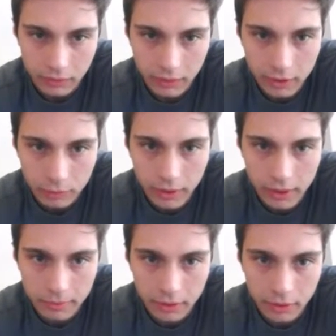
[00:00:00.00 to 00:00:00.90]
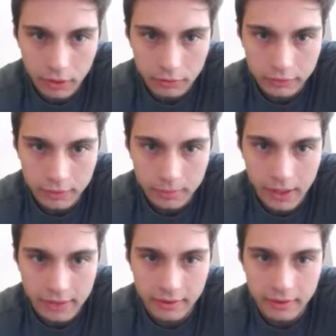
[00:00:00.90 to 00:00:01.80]
Then we have the long-term
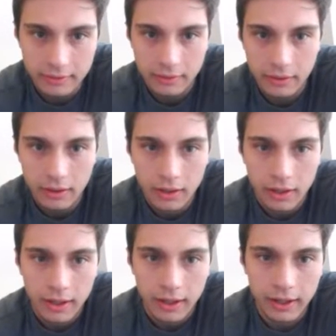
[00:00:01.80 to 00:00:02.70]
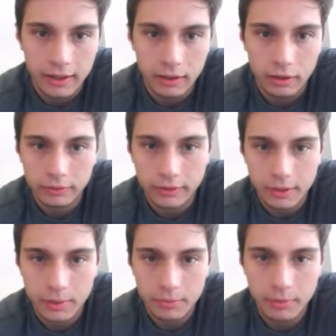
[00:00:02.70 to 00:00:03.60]
assets.
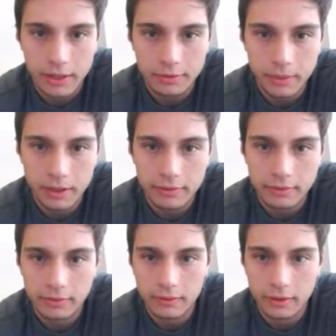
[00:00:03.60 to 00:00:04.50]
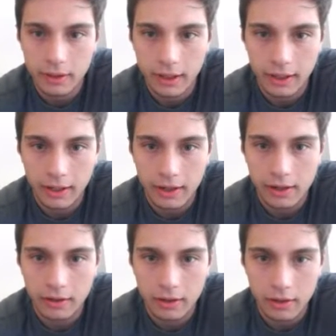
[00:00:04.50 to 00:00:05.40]
Long-term investments
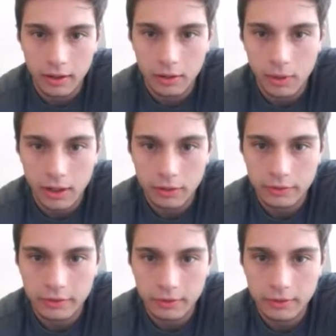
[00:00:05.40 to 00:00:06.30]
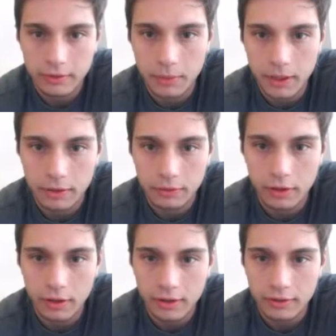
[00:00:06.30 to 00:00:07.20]
are $170 million,